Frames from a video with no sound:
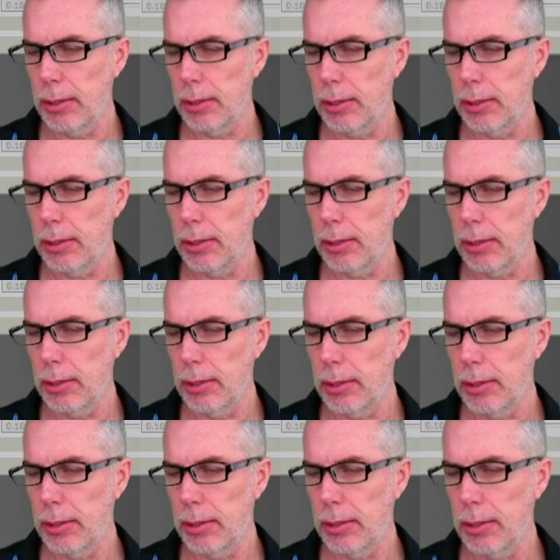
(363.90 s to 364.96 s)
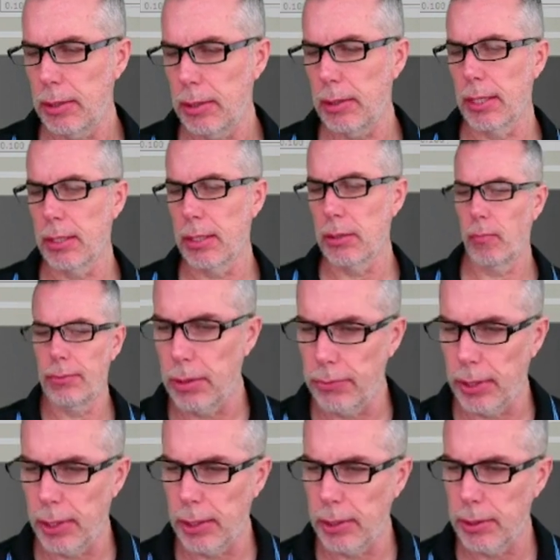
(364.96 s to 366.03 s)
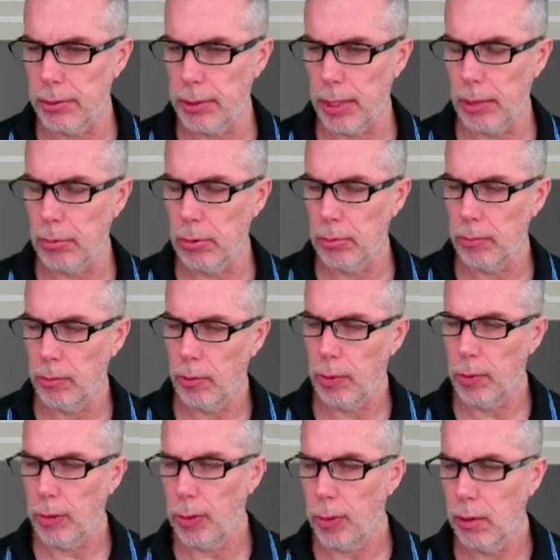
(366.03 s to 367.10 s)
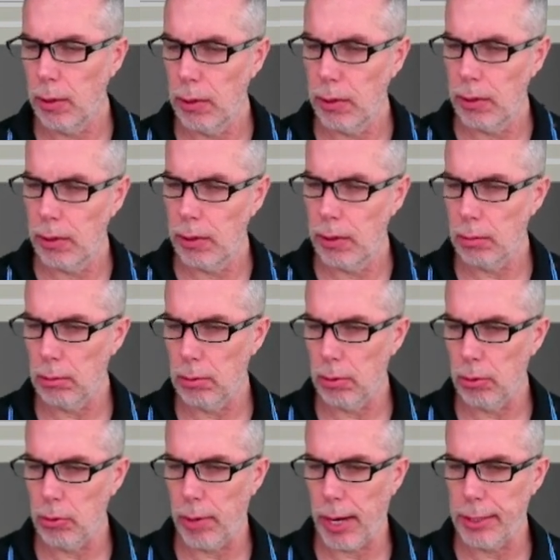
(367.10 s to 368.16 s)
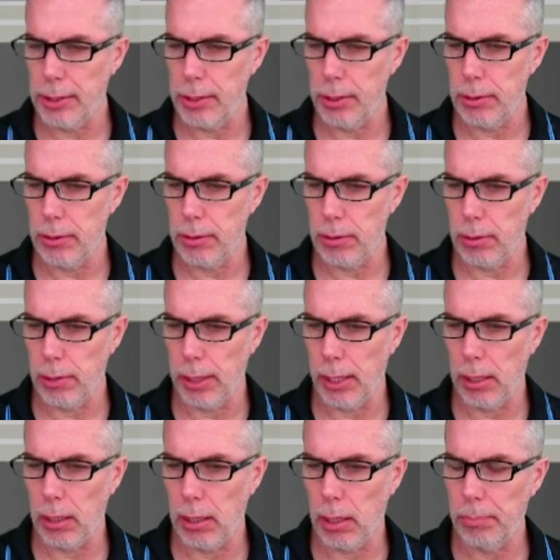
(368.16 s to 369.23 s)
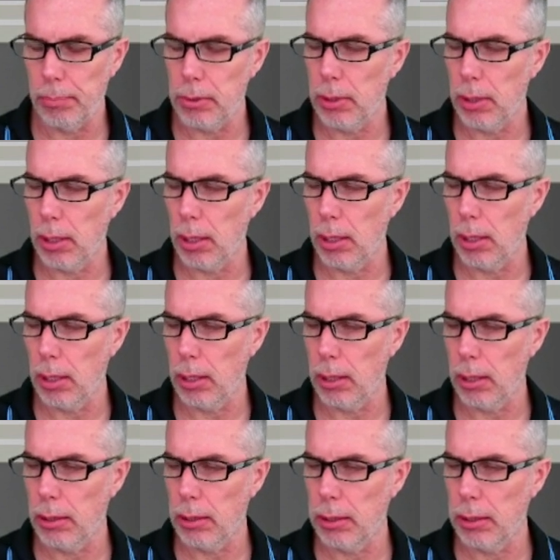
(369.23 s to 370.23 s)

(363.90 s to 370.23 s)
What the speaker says: So I found this process to be fairly stable. No crashes or hiccups yet.